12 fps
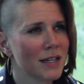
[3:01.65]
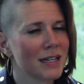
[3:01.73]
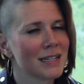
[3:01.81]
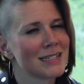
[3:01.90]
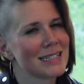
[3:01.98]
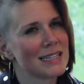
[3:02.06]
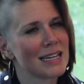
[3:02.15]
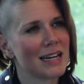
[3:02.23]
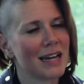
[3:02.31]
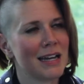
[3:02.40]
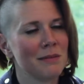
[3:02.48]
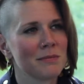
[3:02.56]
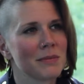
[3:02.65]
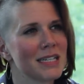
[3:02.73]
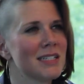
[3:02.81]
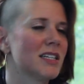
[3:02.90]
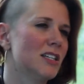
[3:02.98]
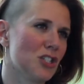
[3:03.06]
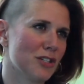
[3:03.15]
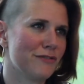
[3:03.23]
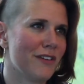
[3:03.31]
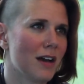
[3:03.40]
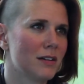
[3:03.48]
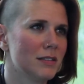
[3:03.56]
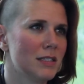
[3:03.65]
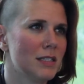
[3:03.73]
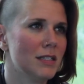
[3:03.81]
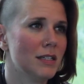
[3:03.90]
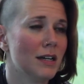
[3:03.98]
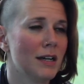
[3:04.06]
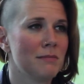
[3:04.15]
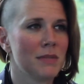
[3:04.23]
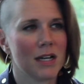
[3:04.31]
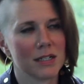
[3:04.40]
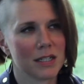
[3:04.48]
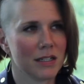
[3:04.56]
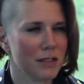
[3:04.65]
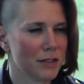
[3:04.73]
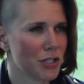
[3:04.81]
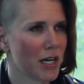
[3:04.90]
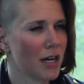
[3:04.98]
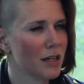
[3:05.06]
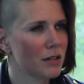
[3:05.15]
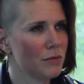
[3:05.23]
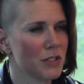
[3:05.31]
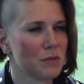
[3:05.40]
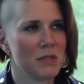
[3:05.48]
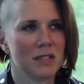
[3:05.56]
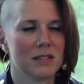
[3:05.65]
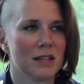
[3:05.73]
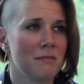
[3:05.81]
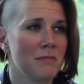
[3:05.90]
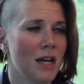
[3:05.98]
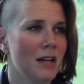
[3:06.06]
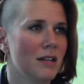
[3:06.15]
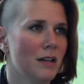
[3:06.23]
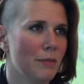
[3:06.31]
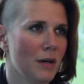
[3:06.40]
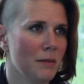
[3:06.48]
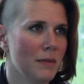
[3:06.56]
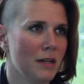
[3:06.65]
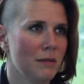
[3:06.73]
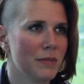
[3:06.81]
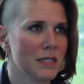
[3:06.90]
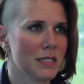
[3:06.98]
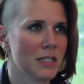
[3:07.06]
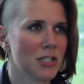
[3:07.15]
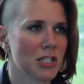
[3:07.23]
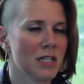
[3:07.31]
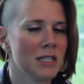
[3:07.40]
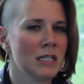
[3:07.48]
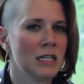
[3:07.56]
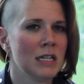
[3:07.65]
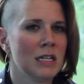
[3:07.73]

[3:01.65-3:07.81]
and that I'm contingent faculty. I'm not tenure track, which means I'm not in a permanent position.